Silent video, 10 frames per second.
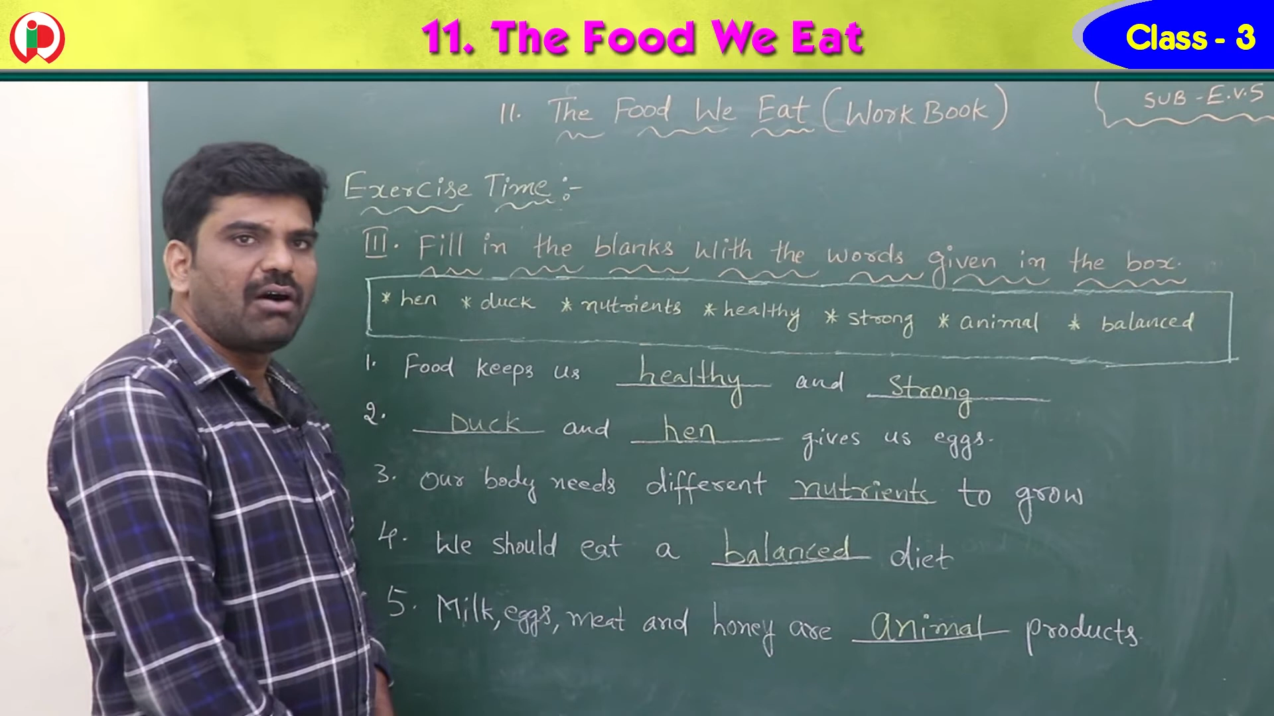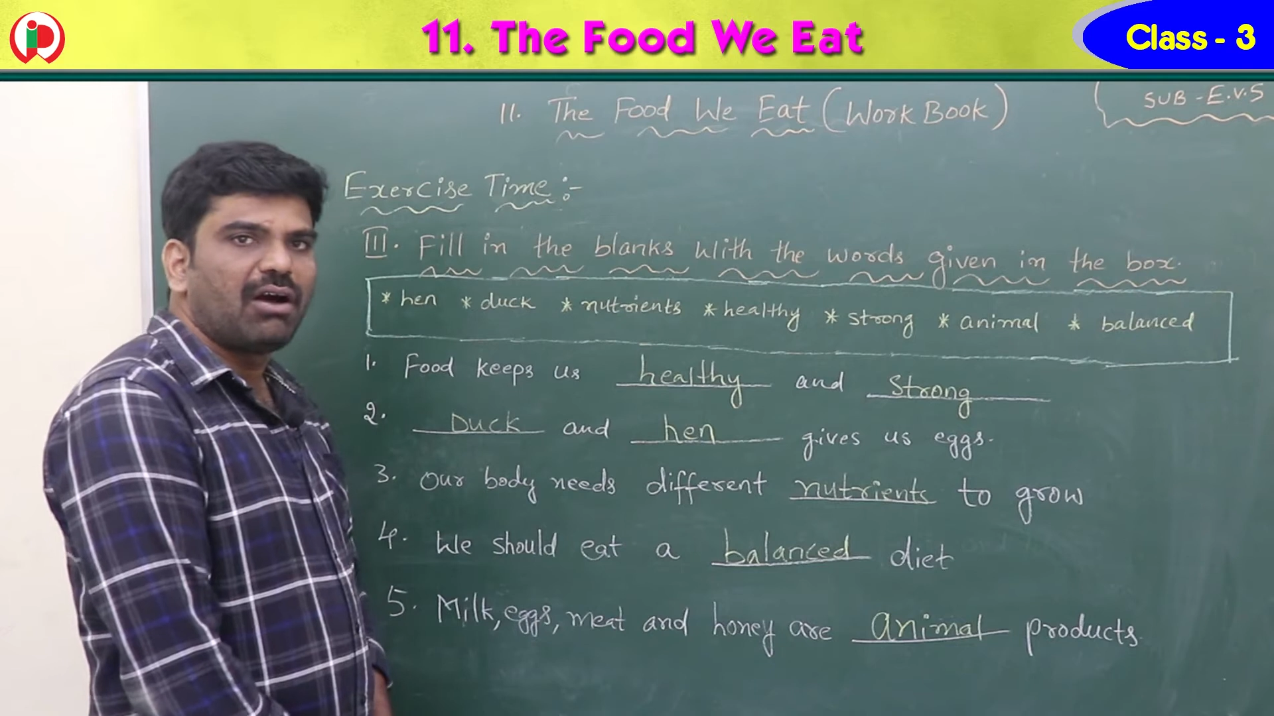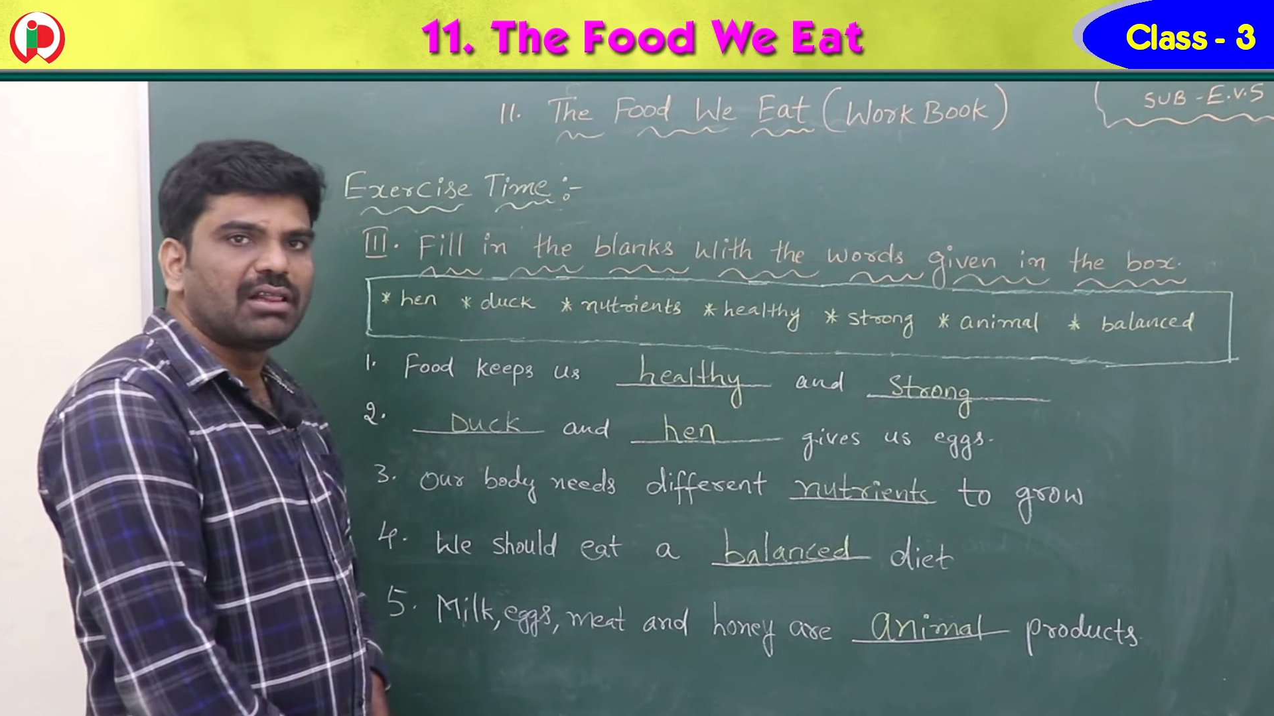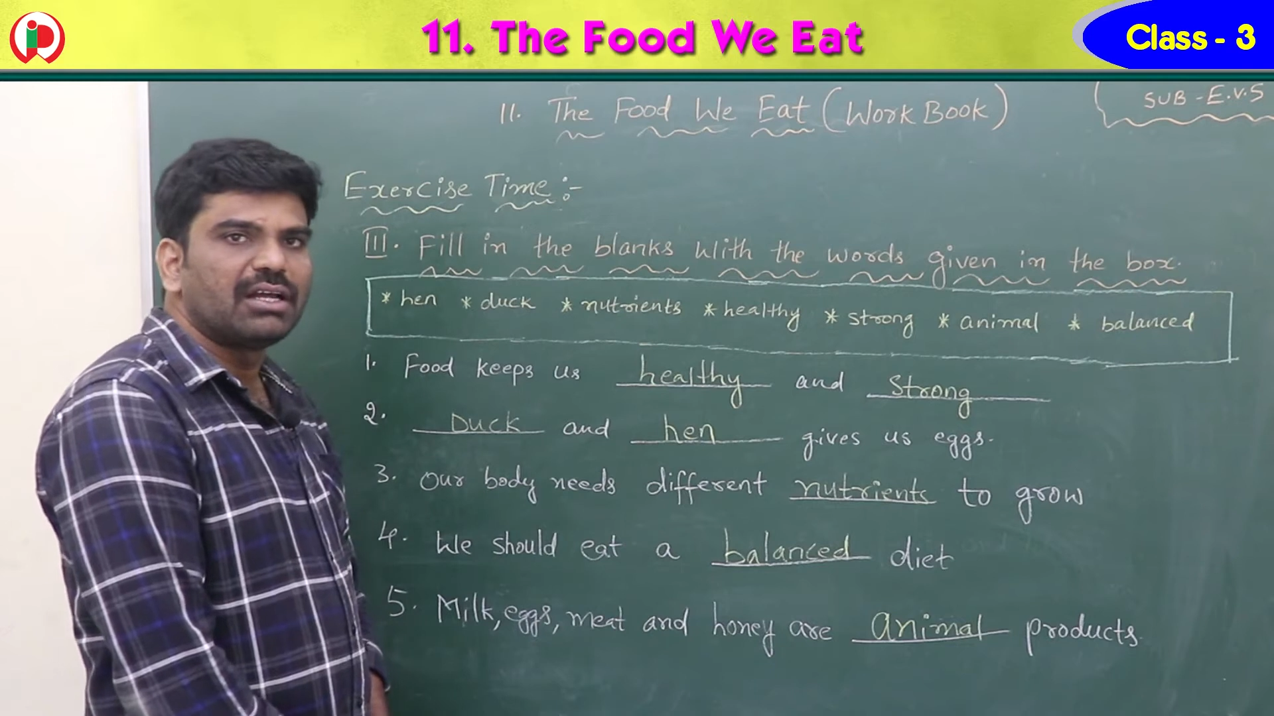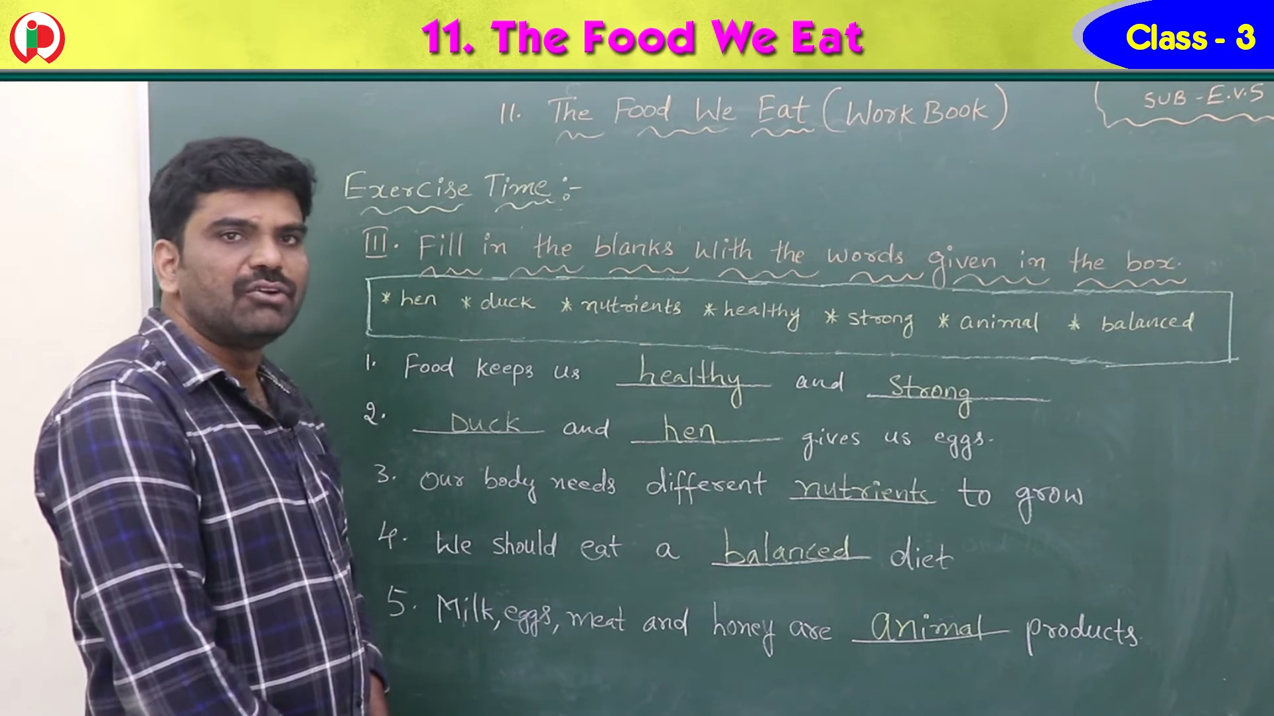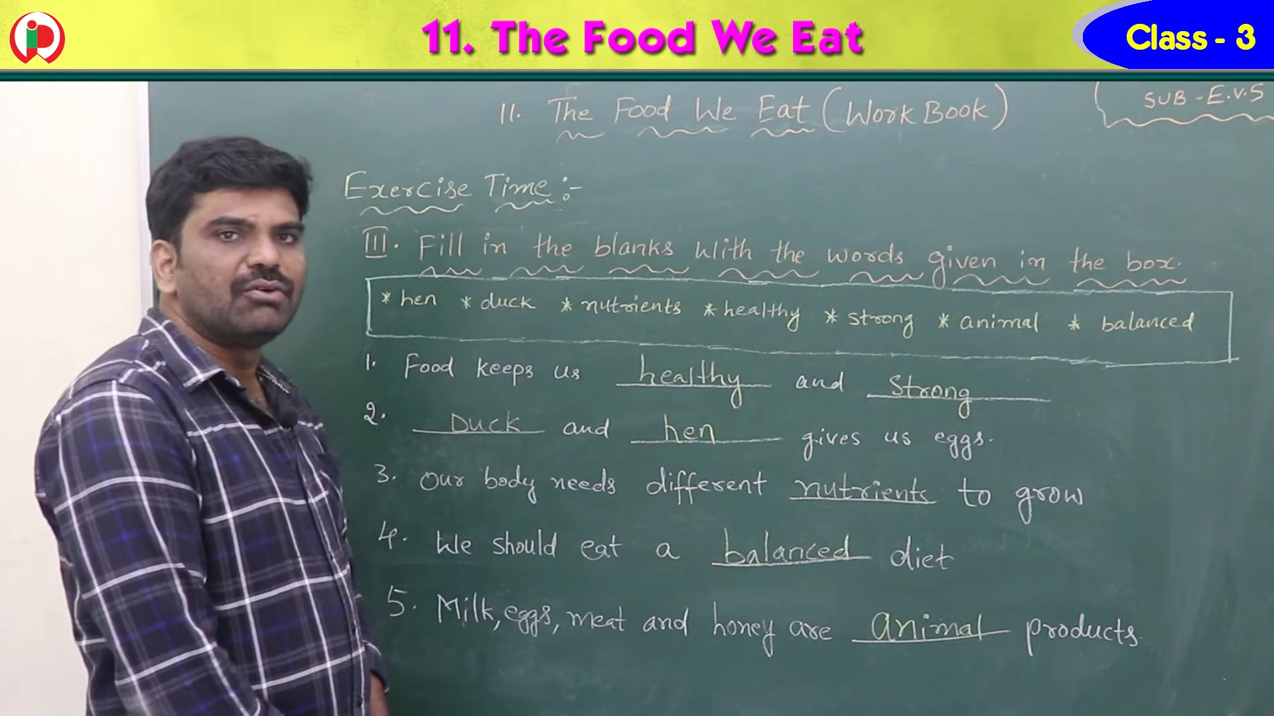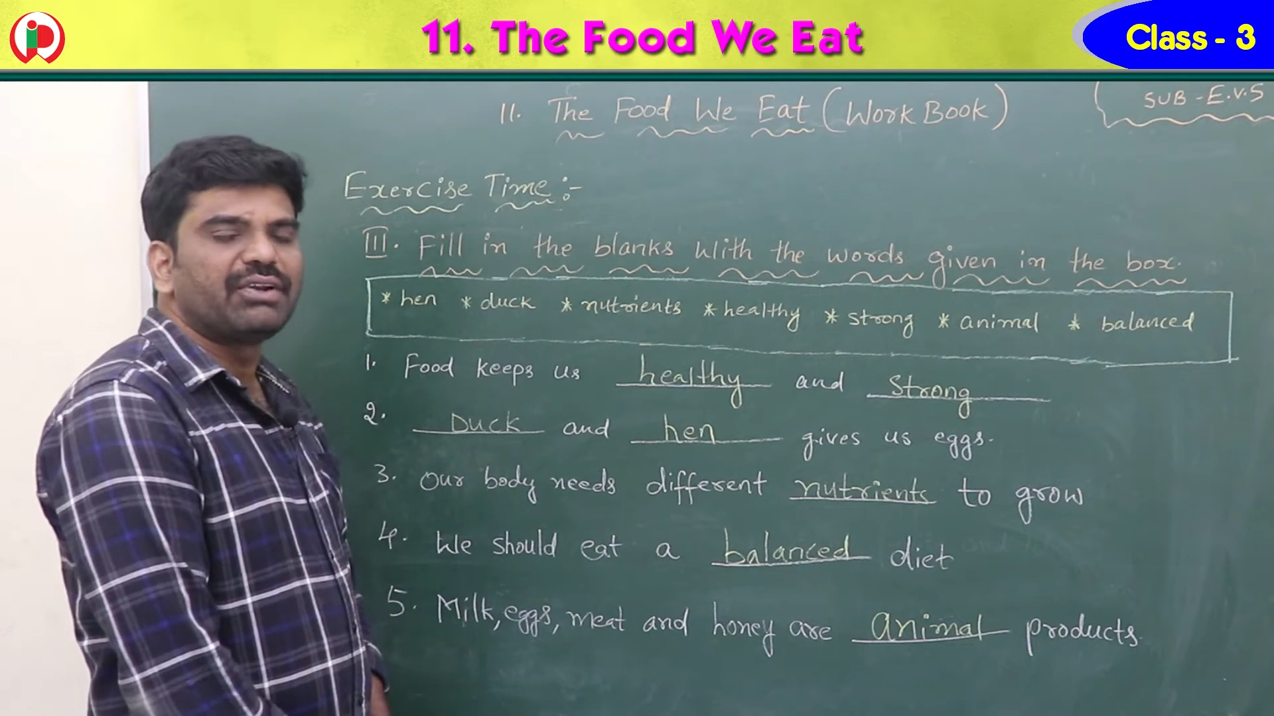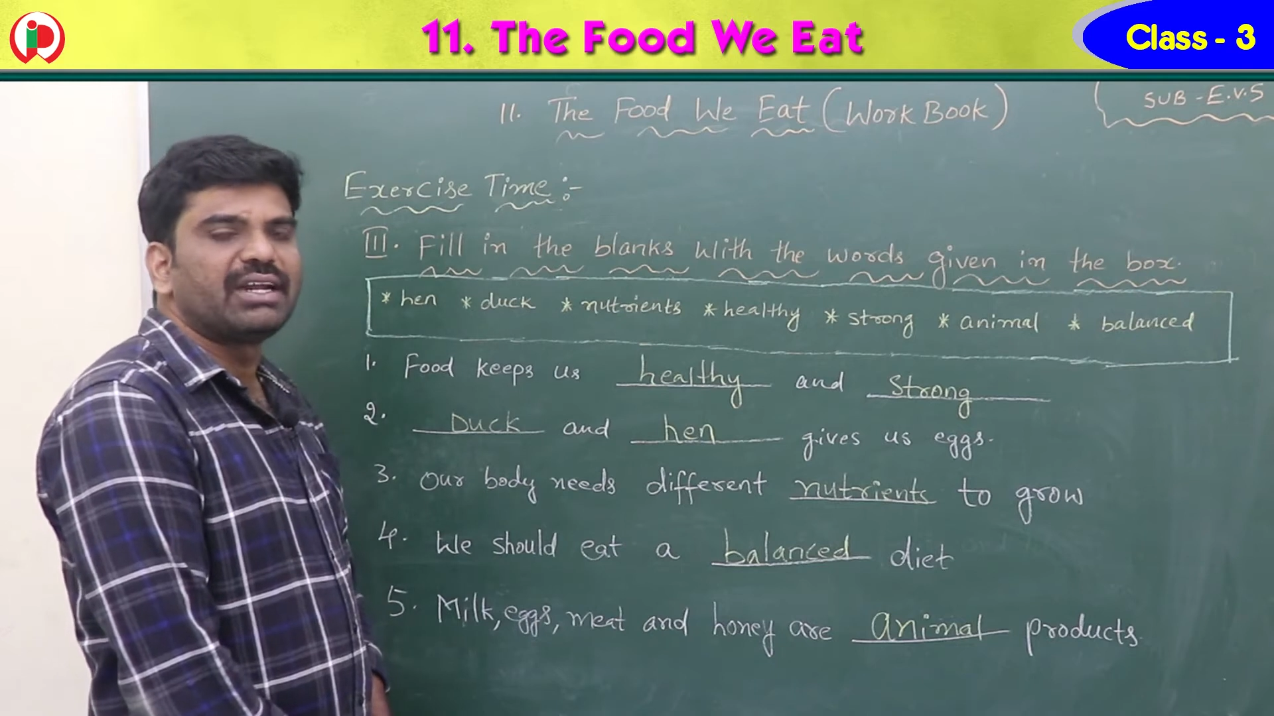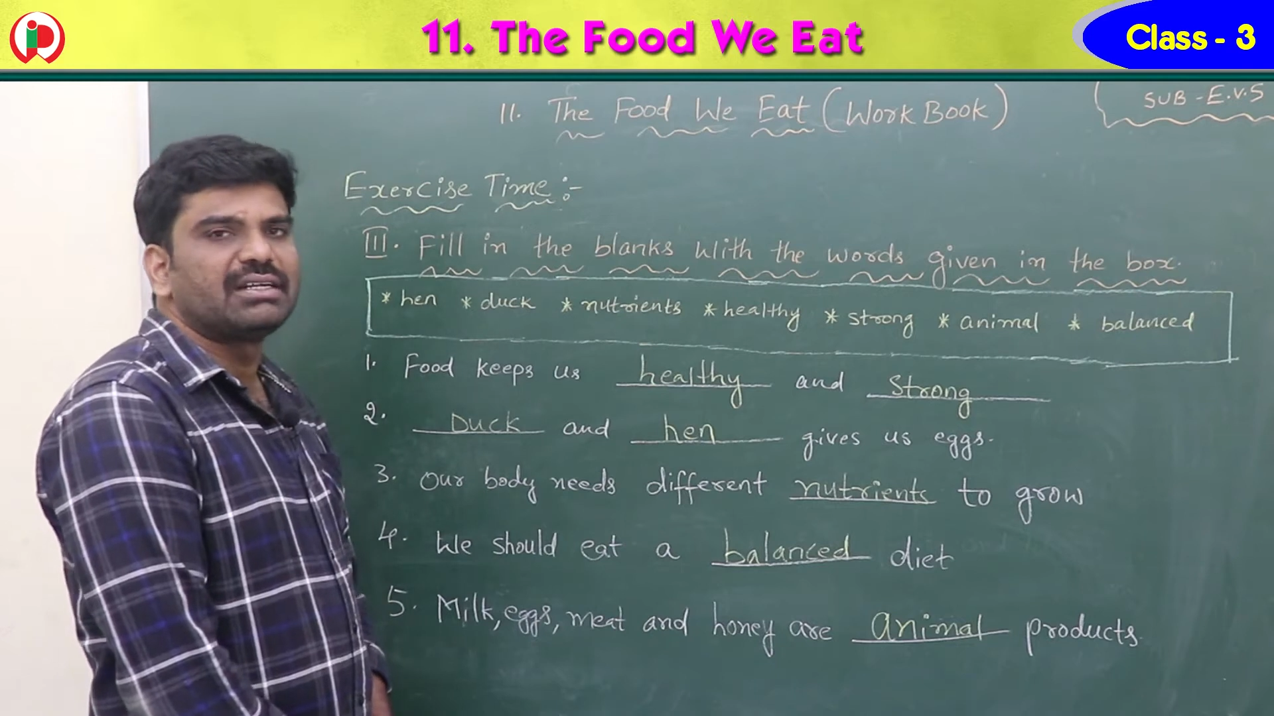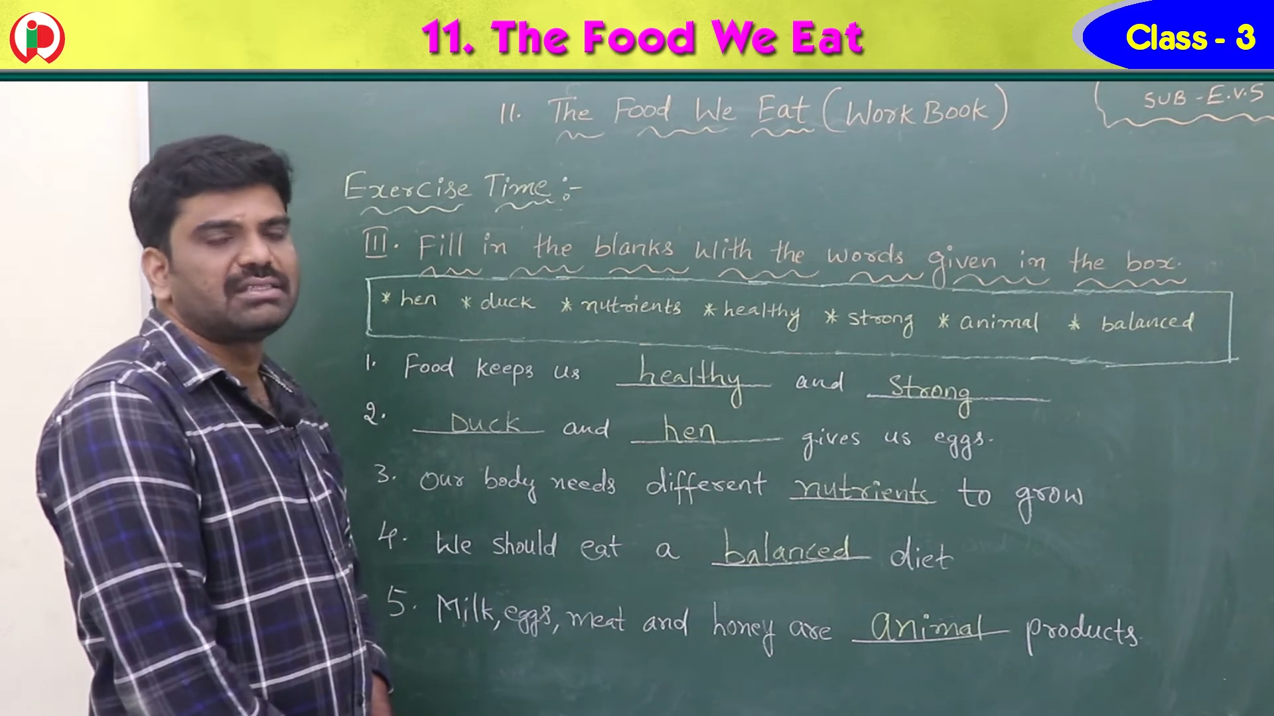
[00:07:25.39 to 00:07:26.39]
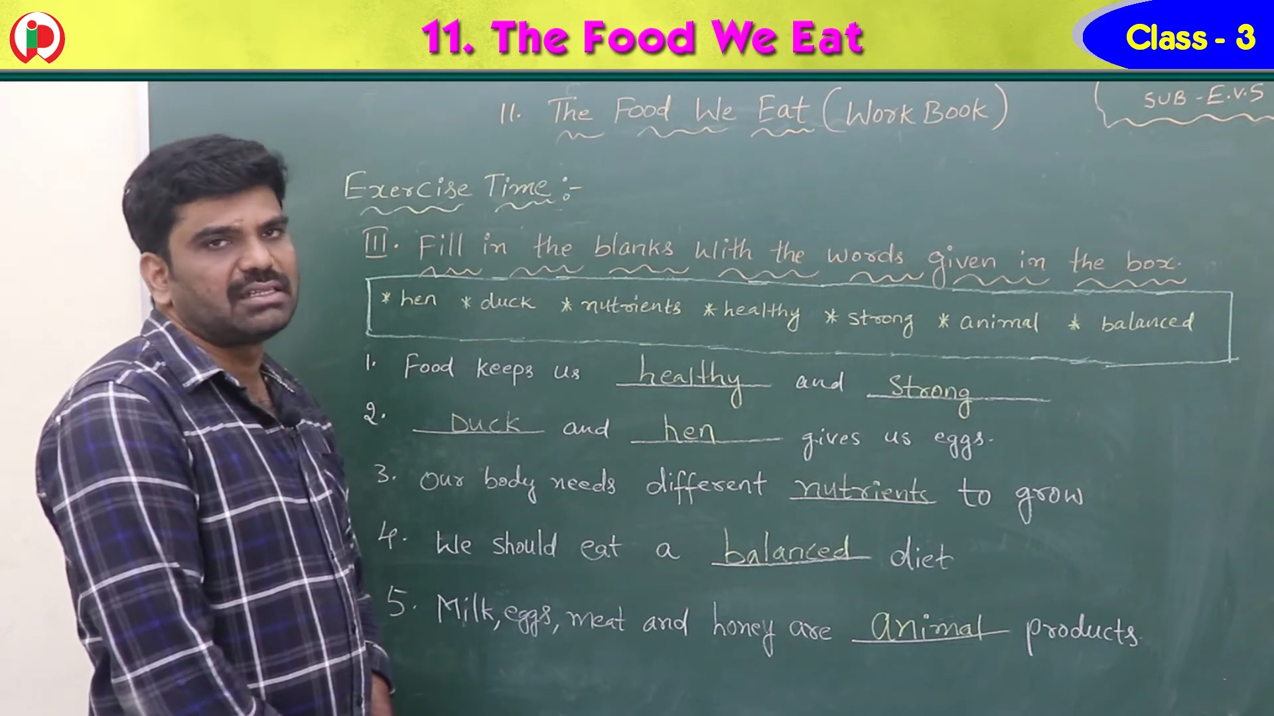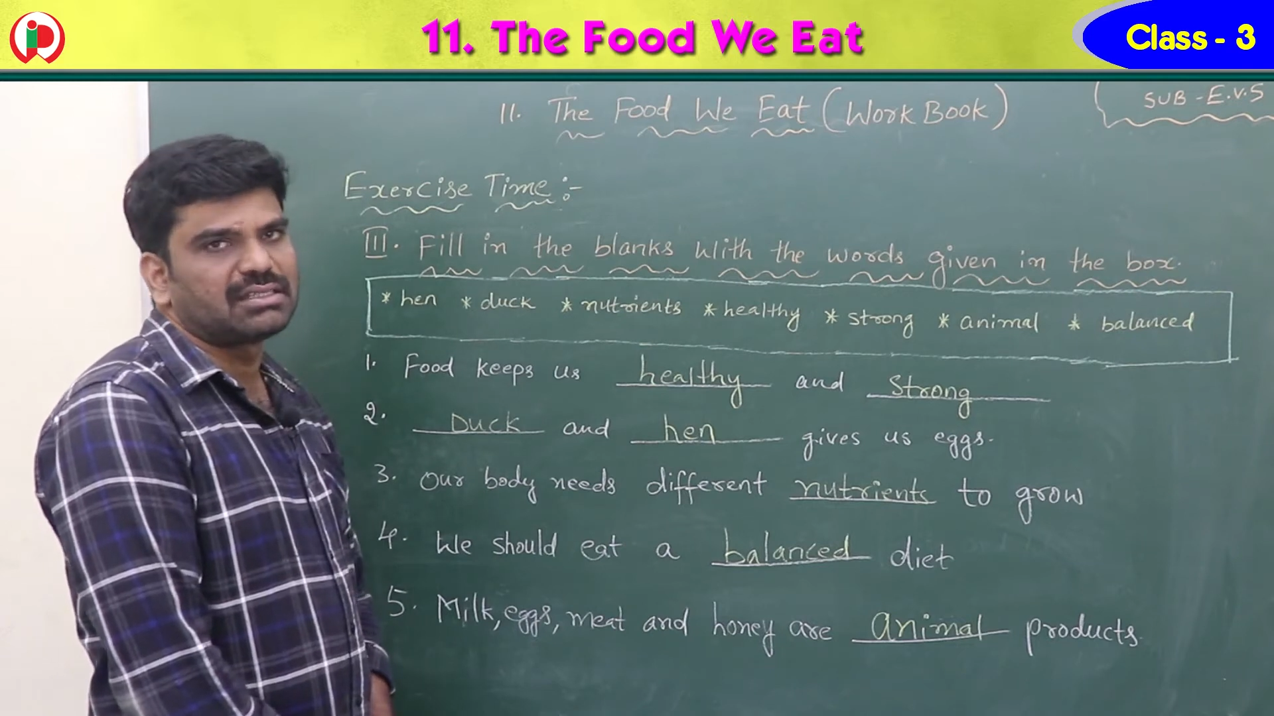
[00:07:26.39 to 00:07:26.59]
all the nutrients